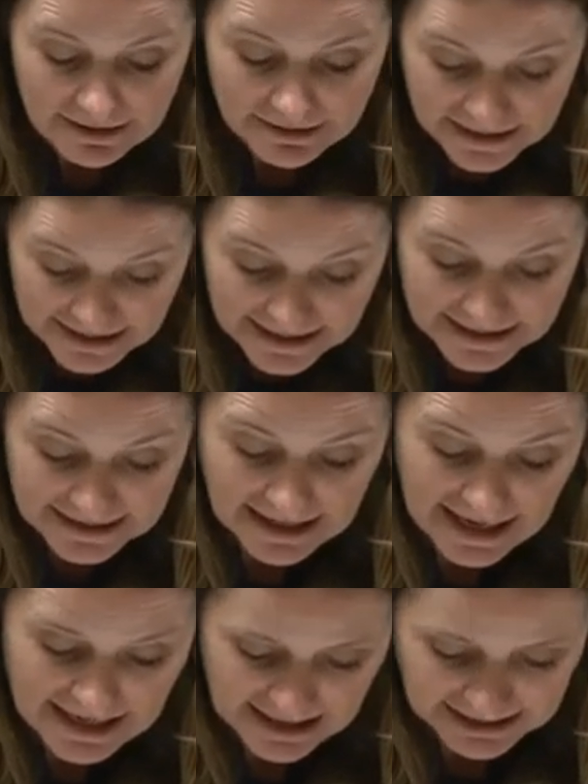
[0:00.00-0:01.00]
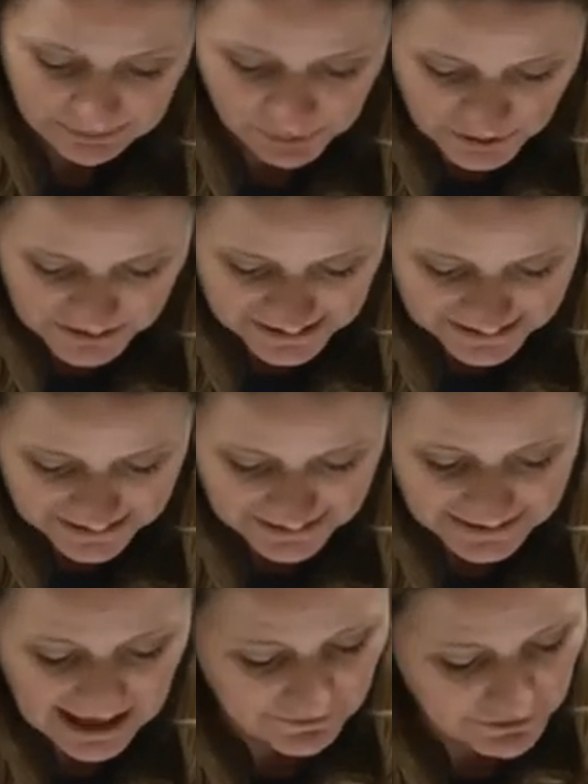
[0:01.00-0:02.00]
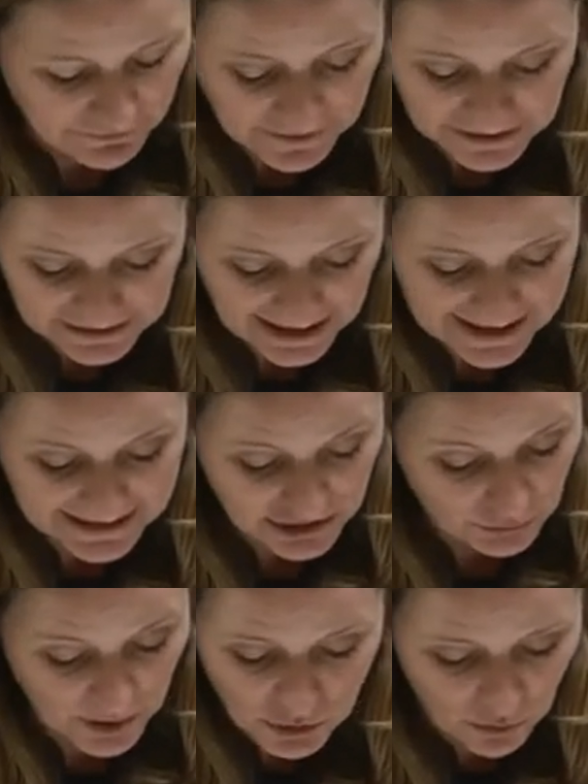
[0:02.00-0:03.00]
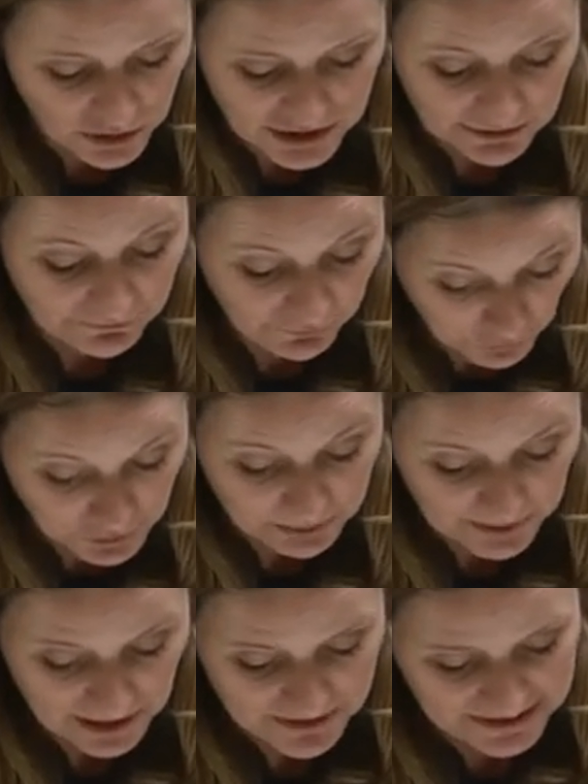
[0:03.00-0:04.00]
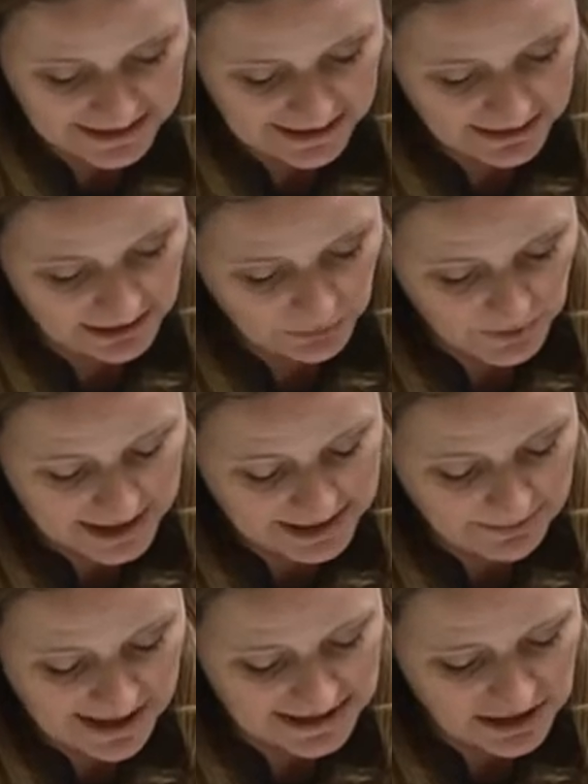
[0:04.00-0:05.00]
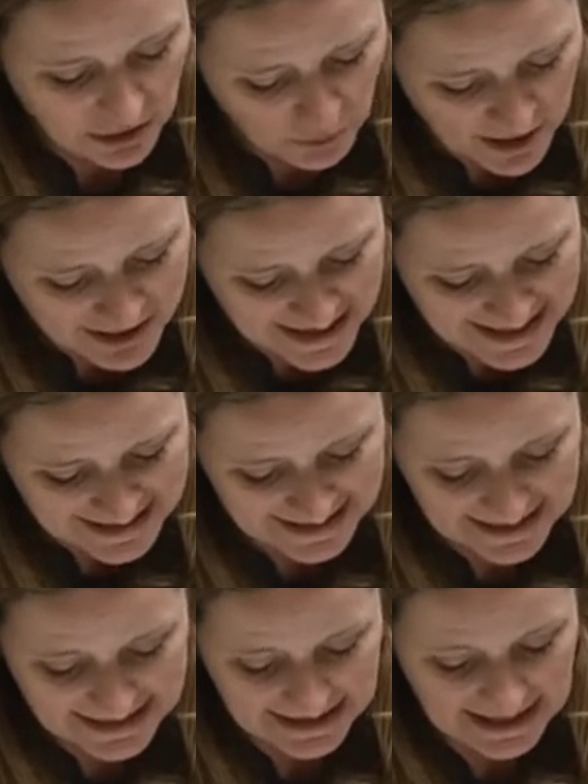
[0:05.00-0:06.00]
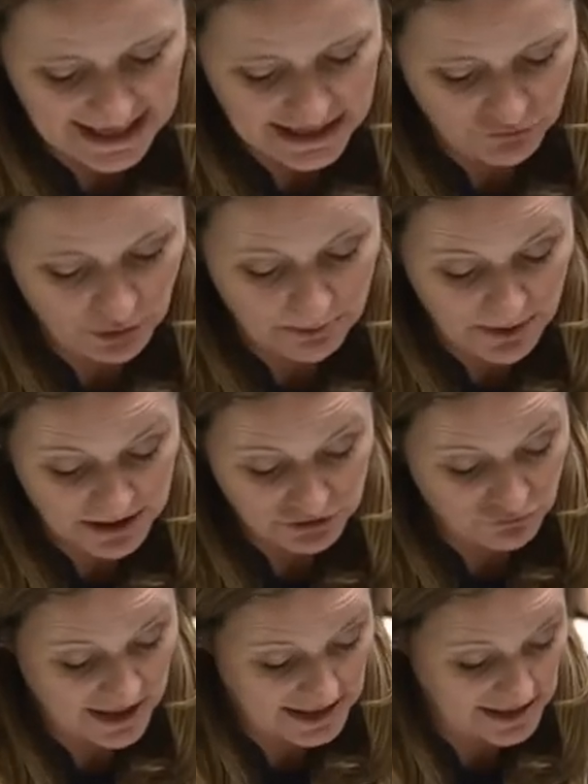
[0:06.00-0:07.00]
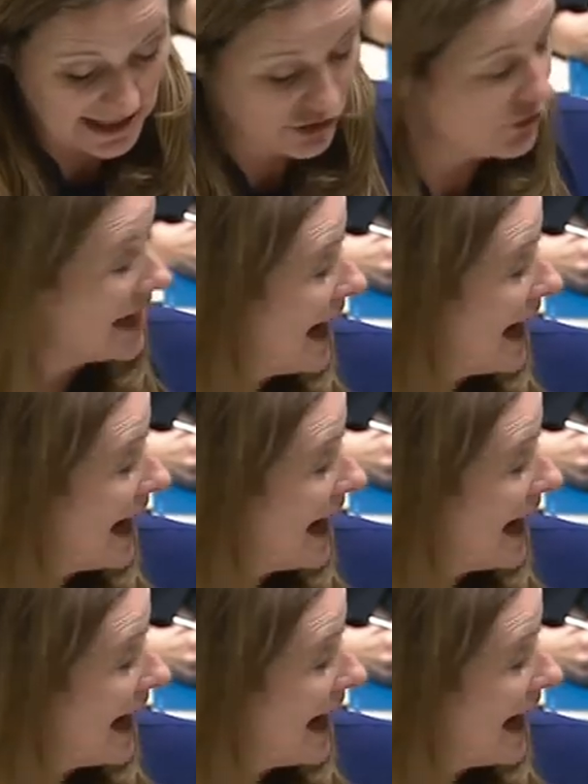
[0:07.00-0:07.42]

These enhanced processes have revealed cases where quality falls below the standards we expect. Where this is the case, robust regulatory